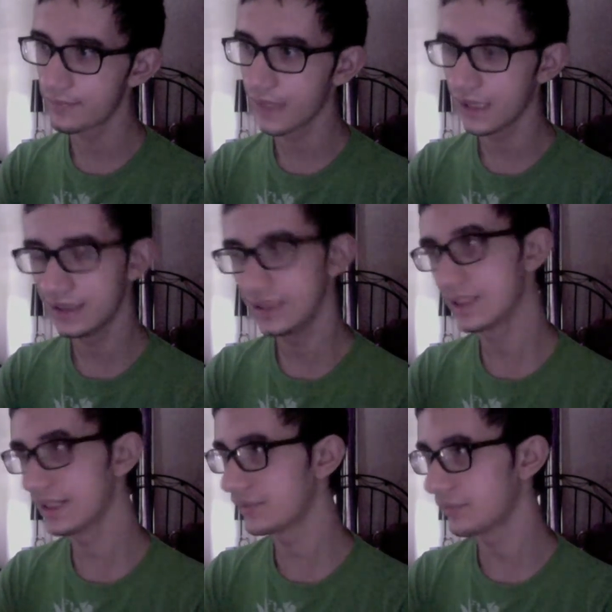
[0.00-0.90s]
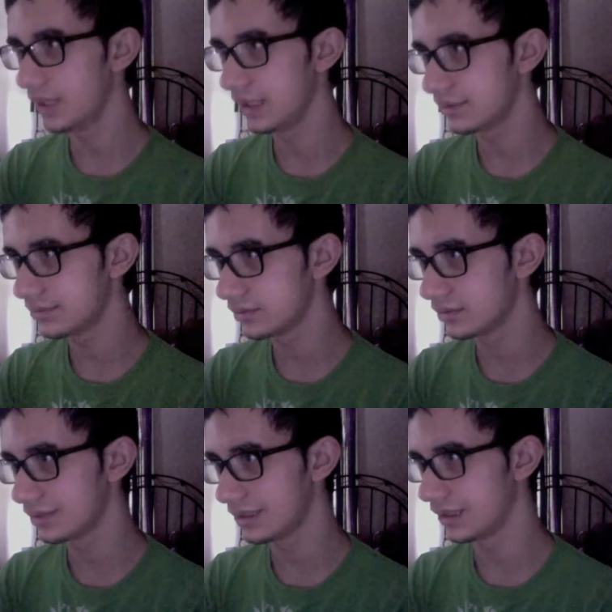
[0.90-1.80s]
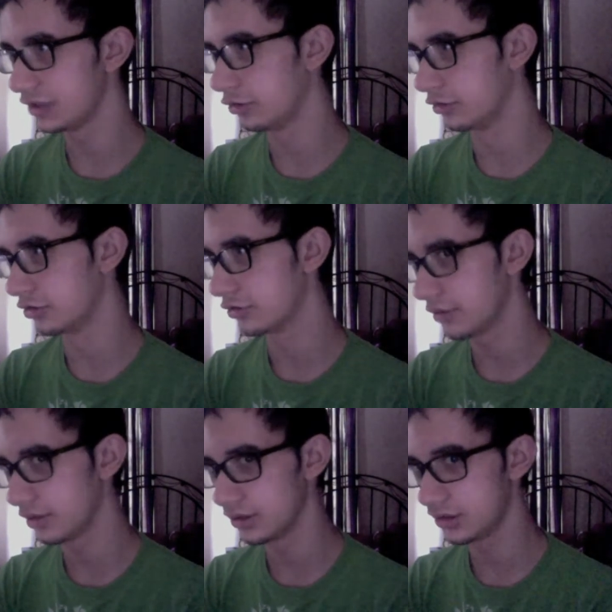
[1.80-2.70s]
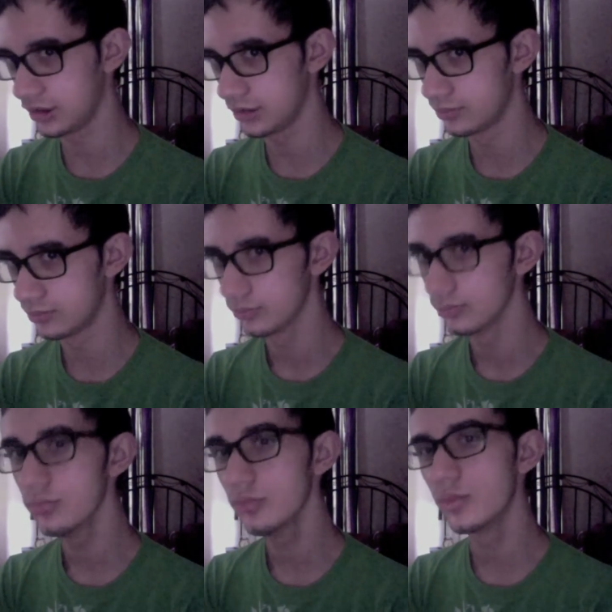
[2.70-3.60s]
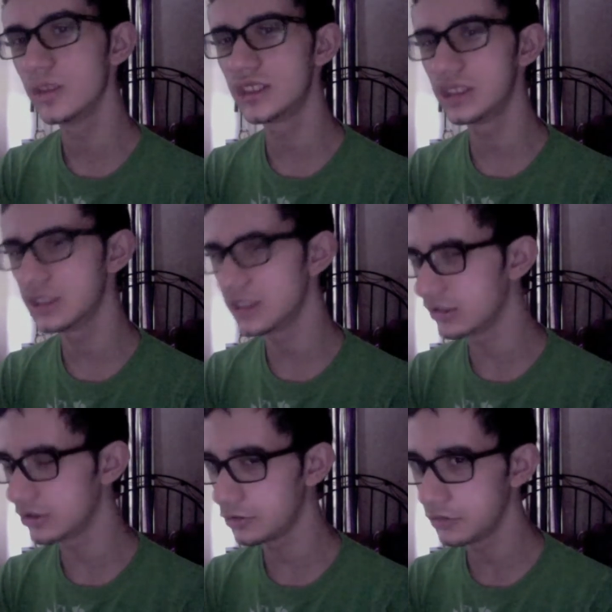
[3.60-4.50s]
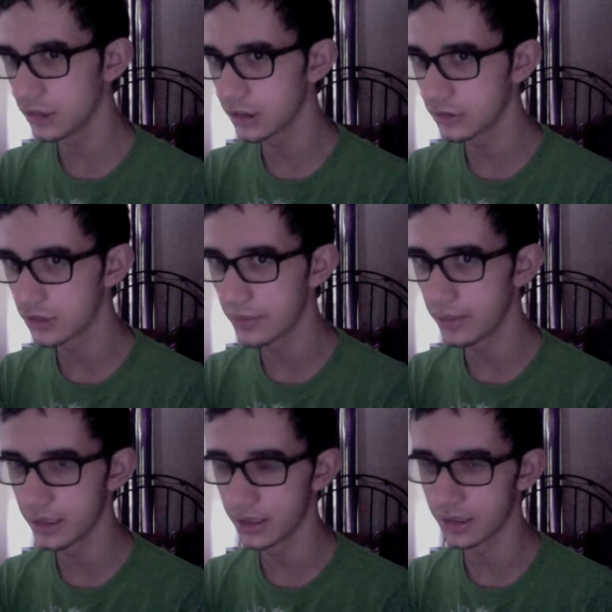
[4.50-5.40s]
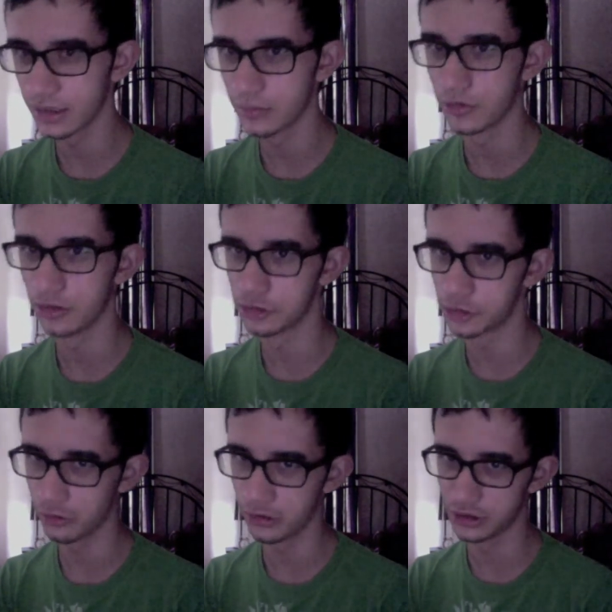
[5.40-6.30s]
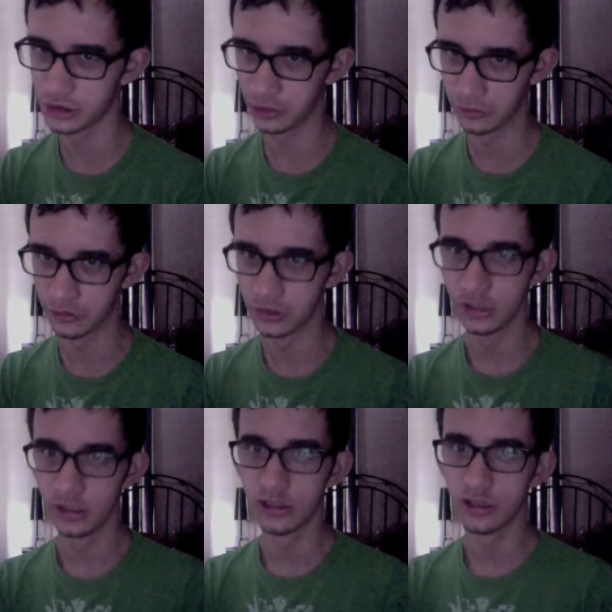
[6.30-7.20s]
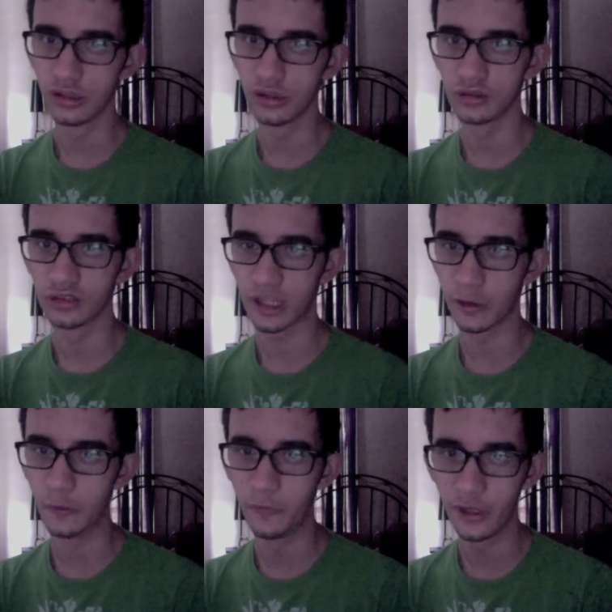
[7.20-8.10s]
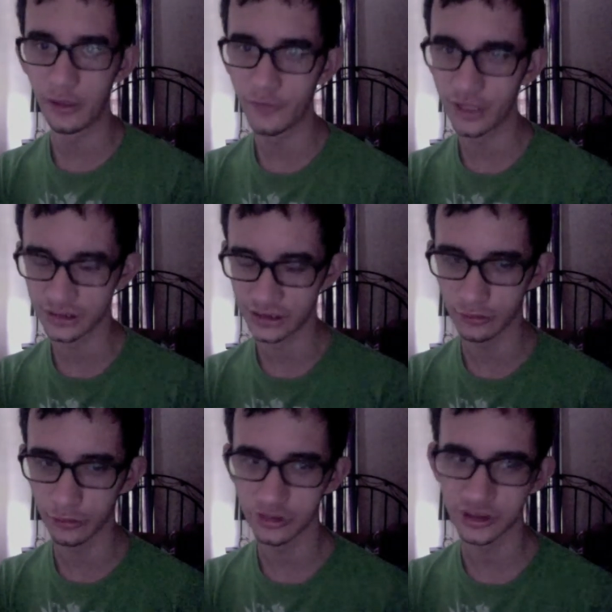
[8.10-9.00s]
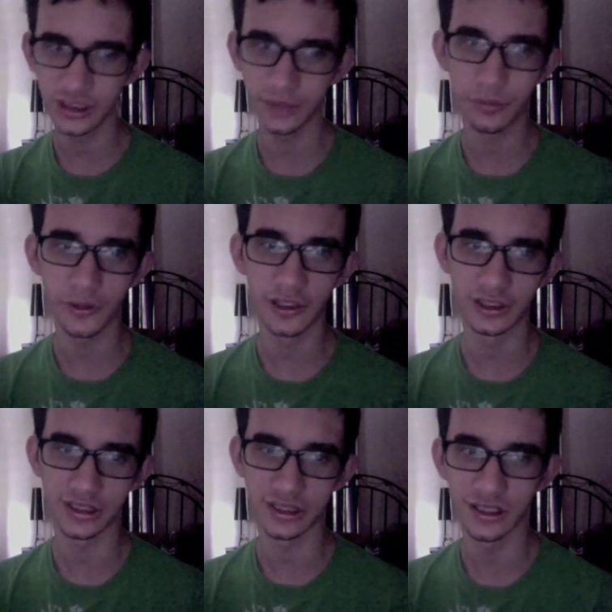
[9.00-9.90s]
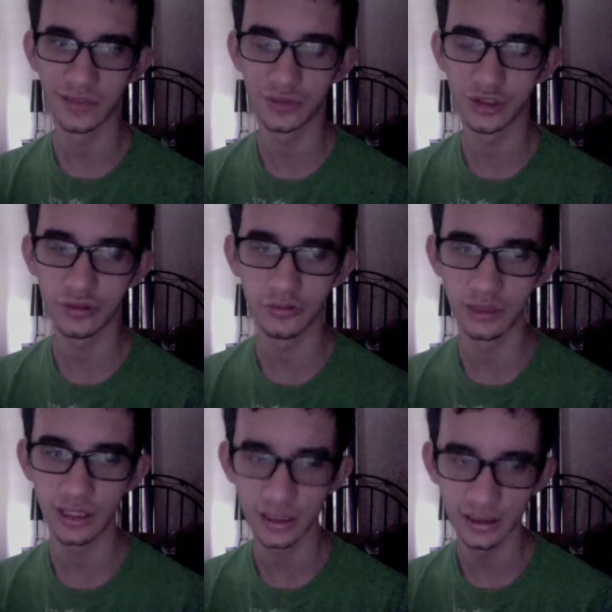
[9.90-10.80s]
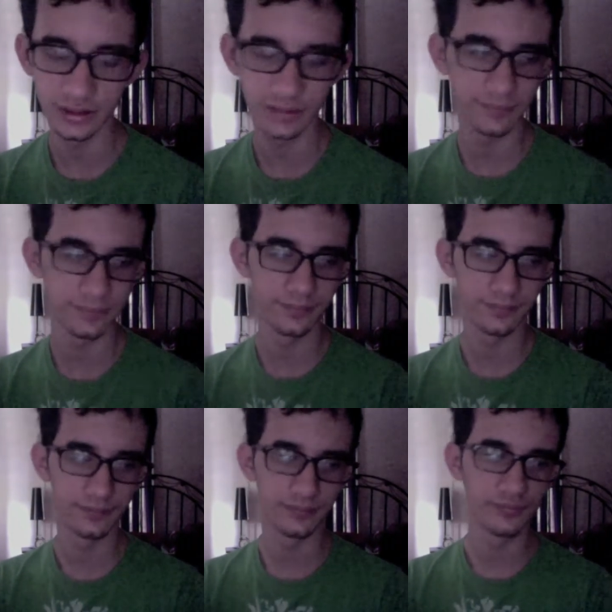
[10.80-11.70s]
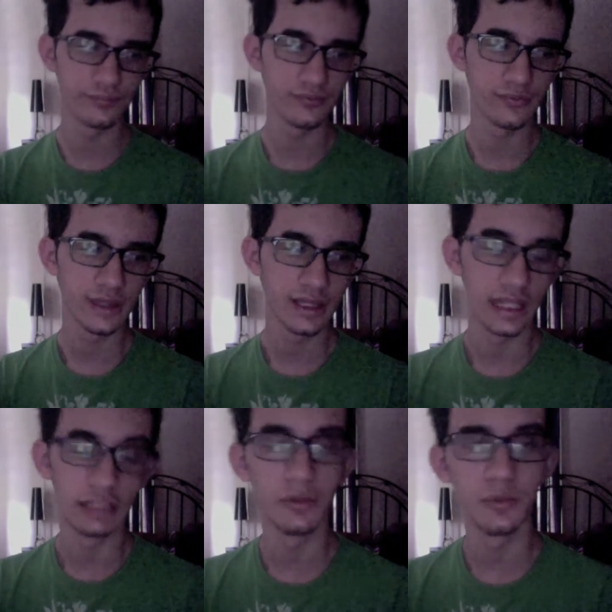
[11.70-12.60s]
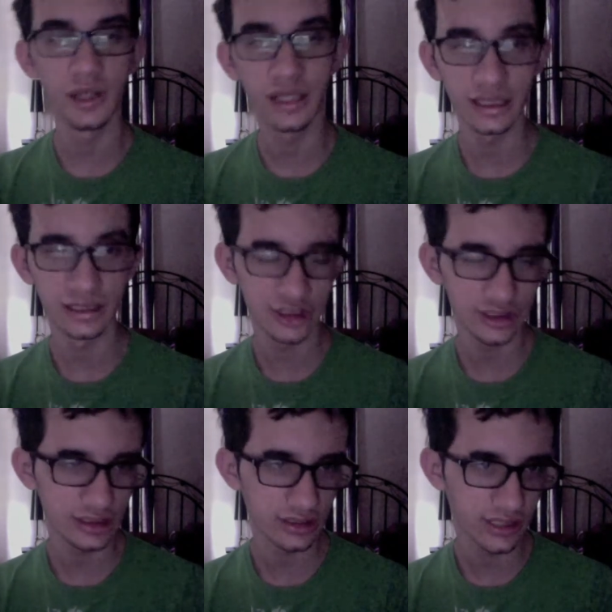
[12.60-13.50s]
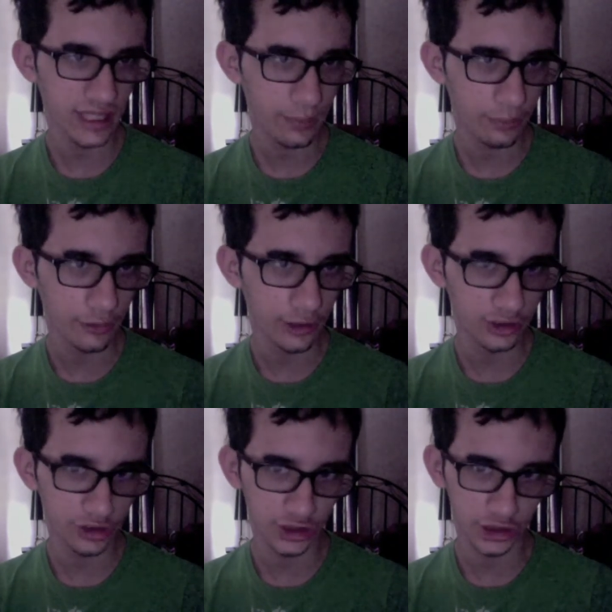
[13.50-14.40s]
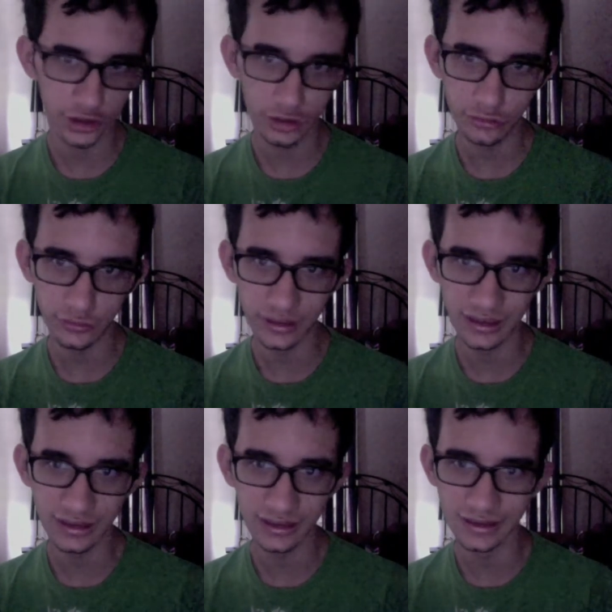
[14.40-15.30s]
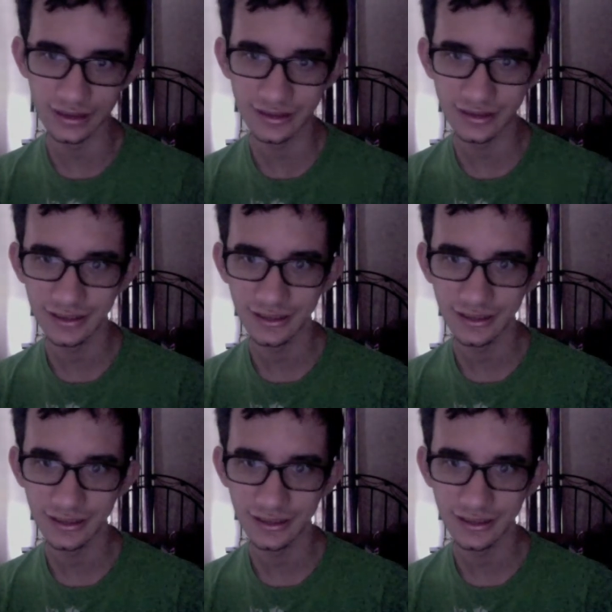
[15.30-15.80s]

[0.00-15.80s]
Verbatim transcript: They didn't have to make get into a trilogy, which they didn't do yet. They're not making Kingdom Hearts 3 until that whole Final Fantasy 13 project comes to an end. They're milking the shit out of that project too because